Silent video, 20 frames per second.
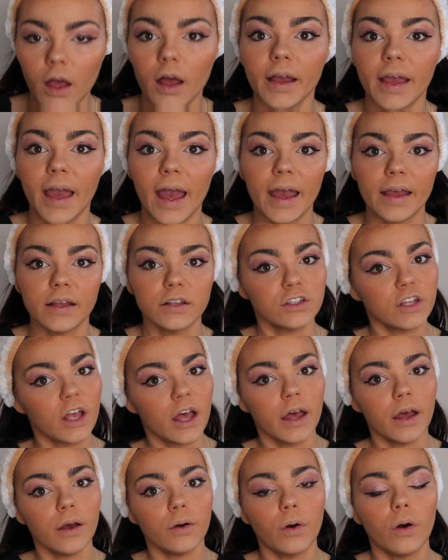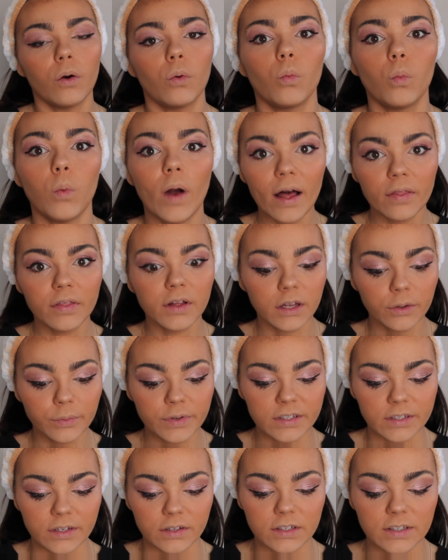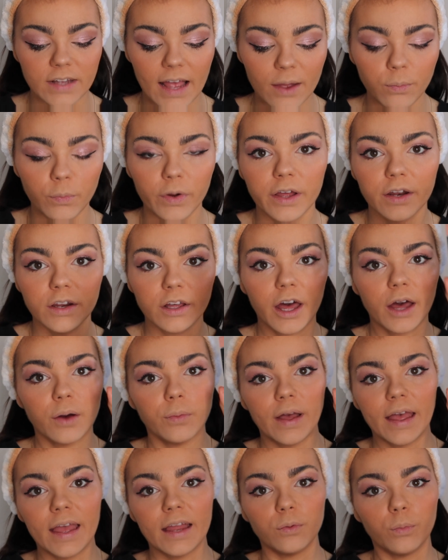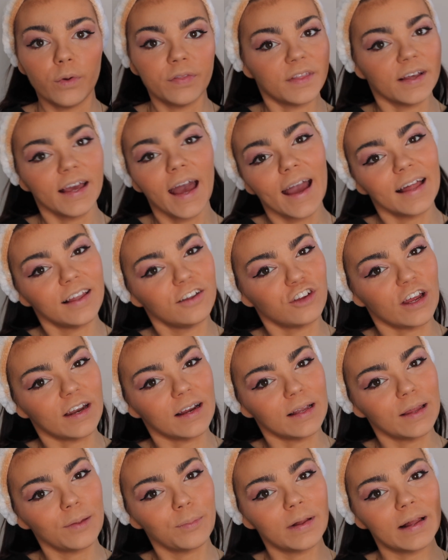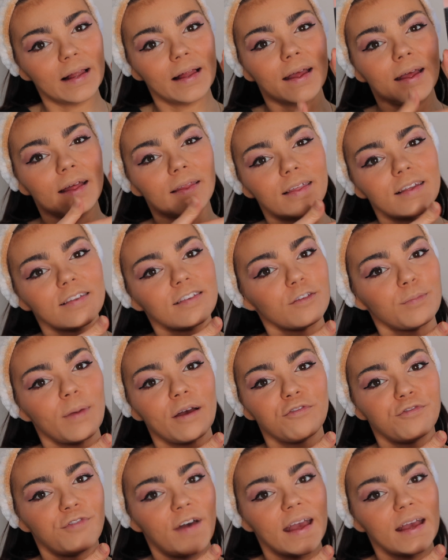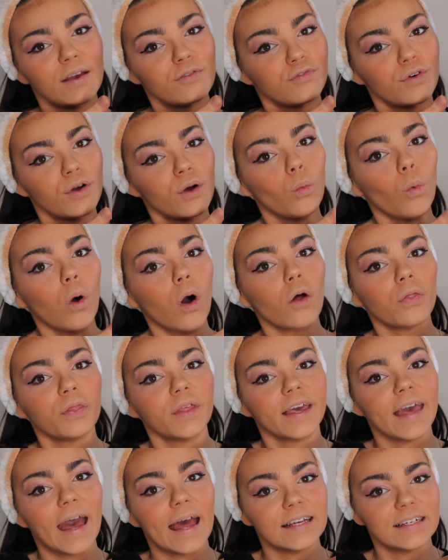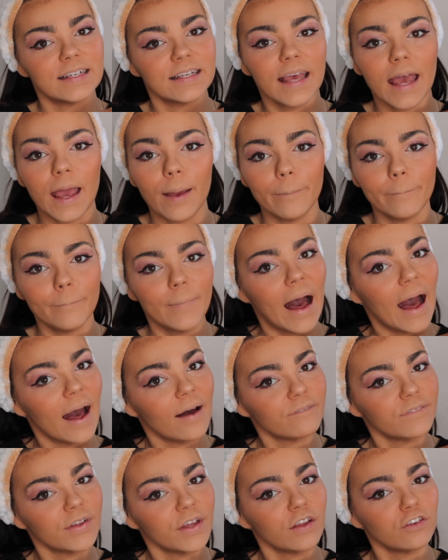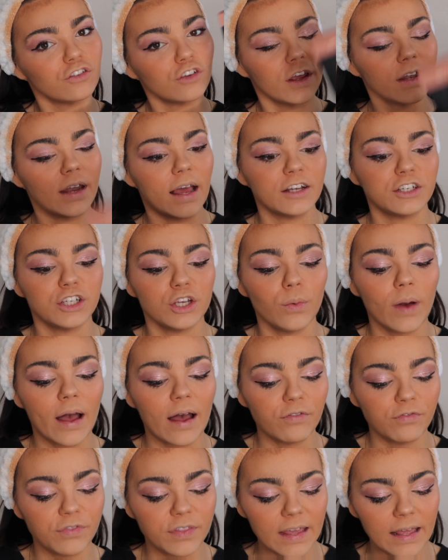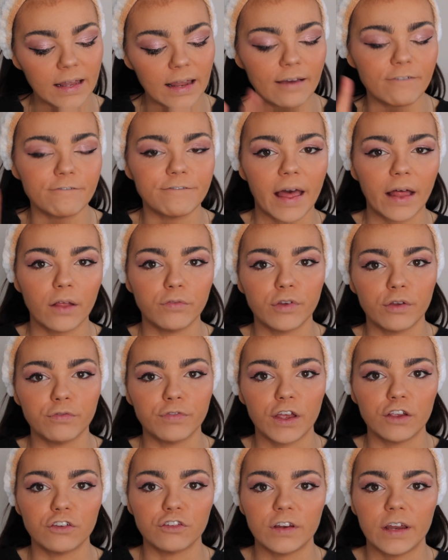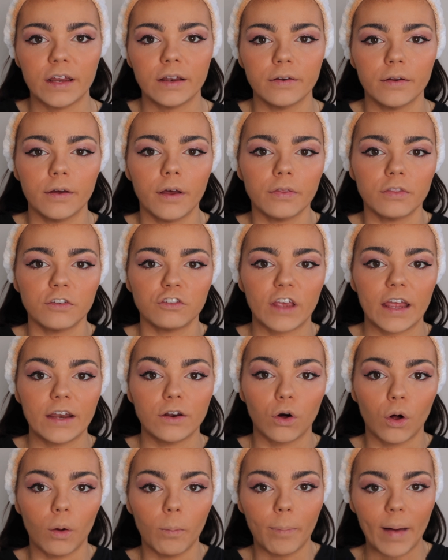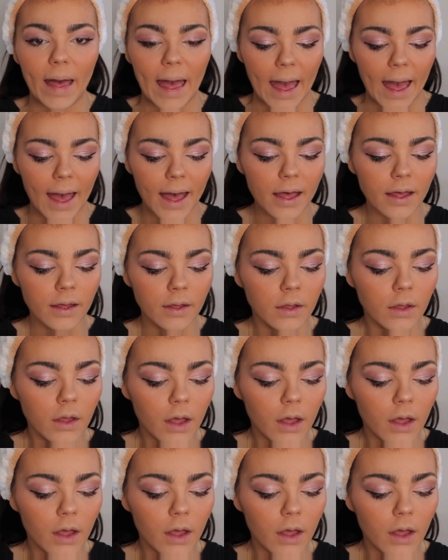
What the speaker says: Okay, so while the glue is still setting, we're gonna go in with the Kylie Jenner Lip Clear. This is my favorite one, the Kandy K matte version. I do have the like velvet version in the shade called Bare,